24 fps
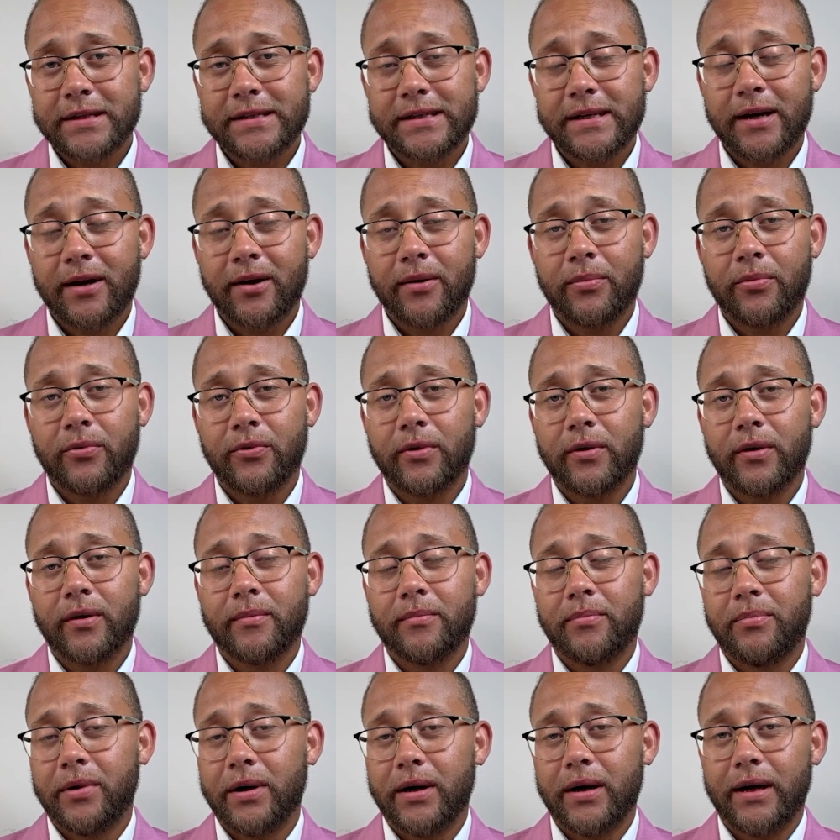Wilmington
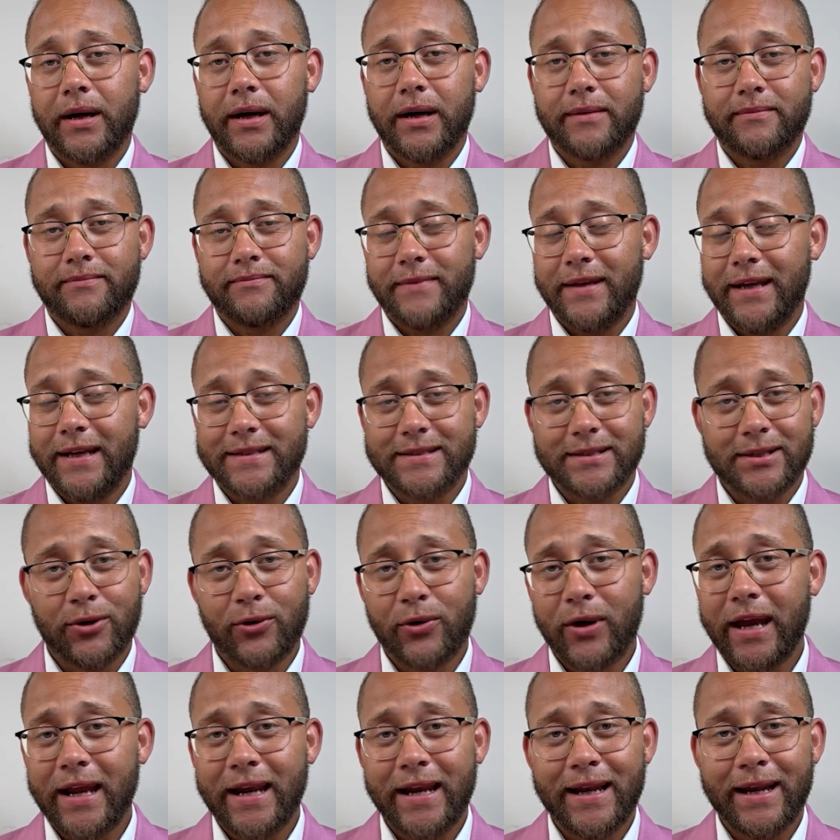Airport, but it's
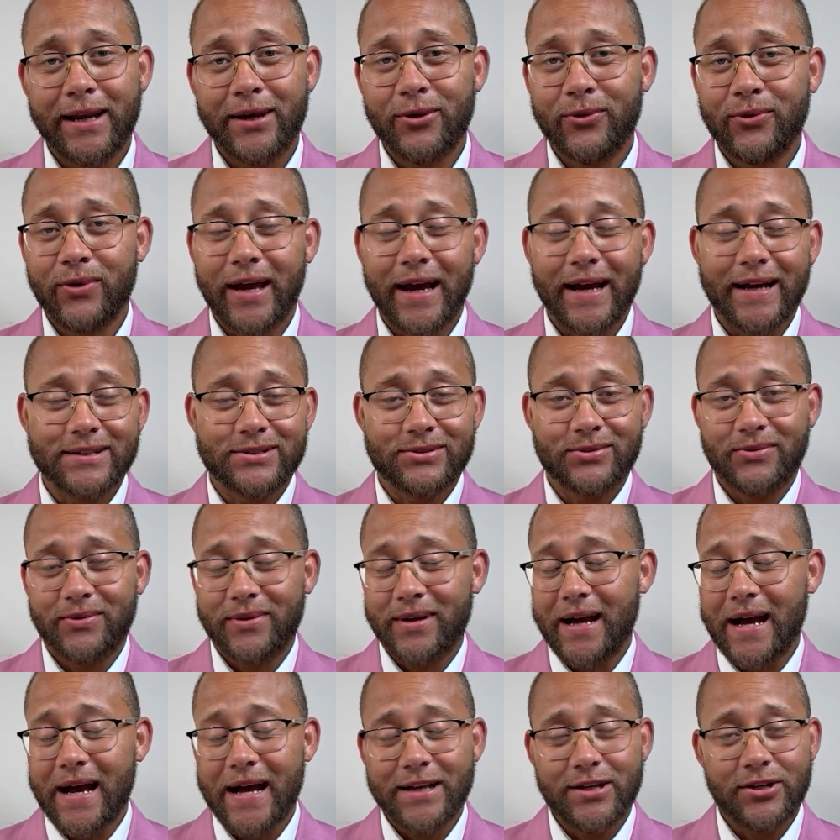located in
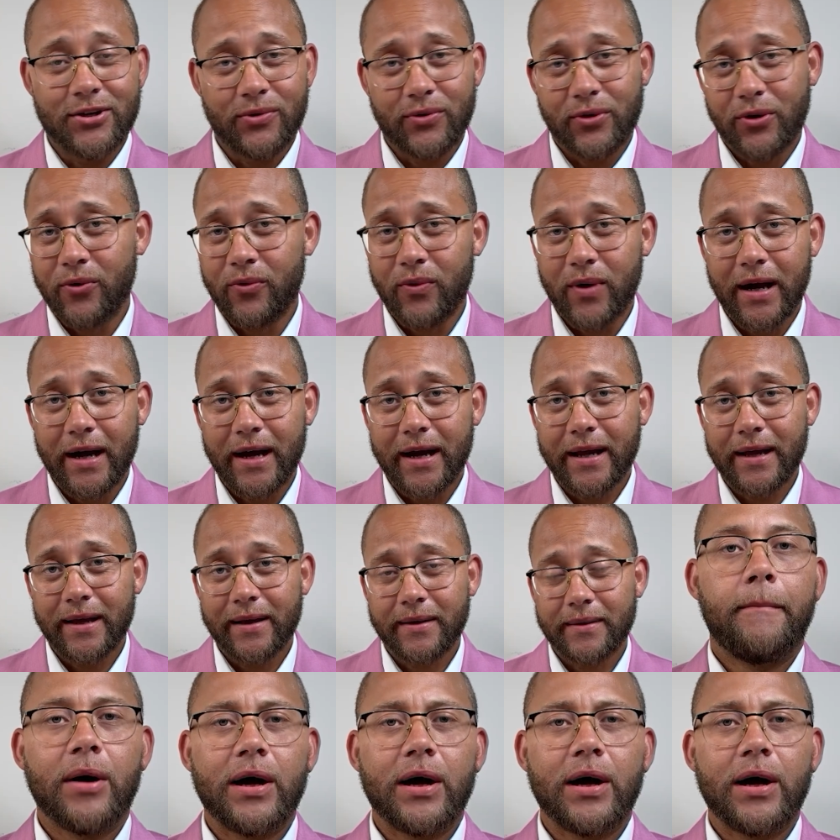Newcastle. I don't know why.